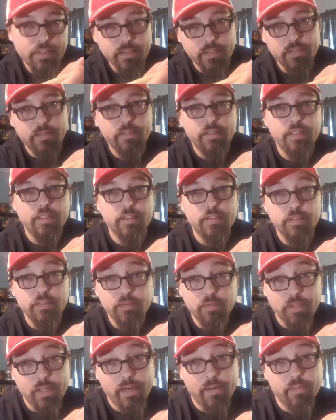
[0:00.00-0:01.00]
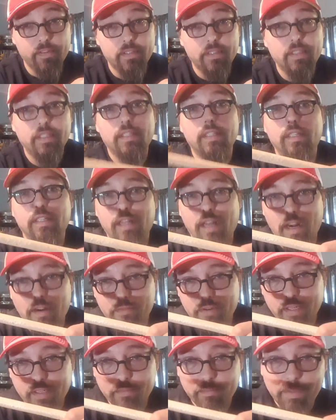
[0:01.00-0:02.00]
into, you can do whatever. I
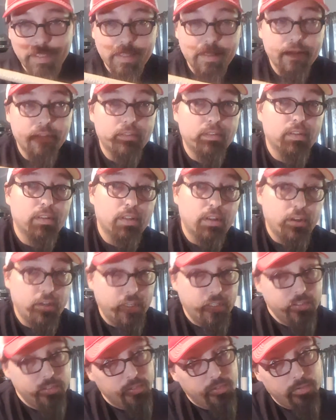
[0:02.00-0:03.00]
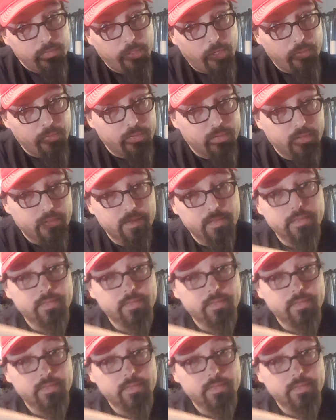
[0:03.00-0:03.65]
recommend learning to do both.